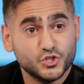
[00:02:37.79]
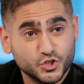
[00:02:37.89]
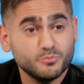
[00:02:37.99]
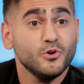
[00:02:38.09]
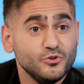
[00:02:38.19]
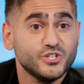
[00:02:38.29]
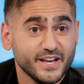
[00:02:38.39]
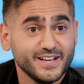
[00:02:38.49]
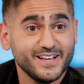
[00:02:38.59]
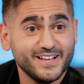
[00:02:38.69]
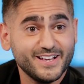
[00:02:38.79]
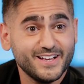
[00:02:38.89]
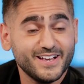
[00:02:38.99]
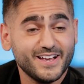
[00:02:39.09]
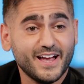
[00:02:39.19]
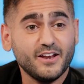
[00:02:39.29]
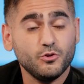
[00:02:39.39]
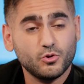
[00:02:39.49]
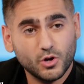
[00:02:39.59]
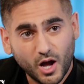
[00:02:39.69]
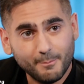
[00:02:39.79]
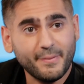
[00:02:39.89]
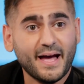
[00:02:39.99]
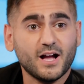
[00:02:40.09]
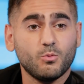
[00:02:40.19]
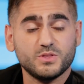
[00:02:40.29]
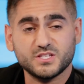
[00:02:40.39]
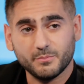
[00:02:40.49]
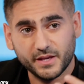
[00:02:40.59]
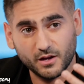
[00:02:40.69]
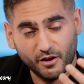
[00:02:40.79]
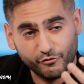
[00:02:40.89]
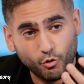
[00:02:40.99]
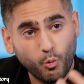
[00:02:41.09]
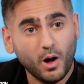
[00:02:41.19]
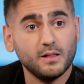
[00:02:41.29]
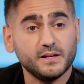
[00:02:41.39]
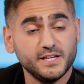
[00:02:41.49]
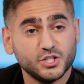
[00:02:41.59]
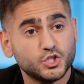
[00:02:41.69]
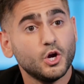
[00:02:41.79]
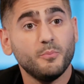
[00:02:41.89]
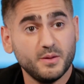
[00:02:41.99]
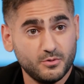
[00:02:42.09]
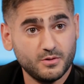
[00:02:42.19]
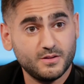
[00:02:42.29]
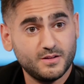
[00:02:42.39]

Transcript: schmoozing and you come back with something of quality to show people.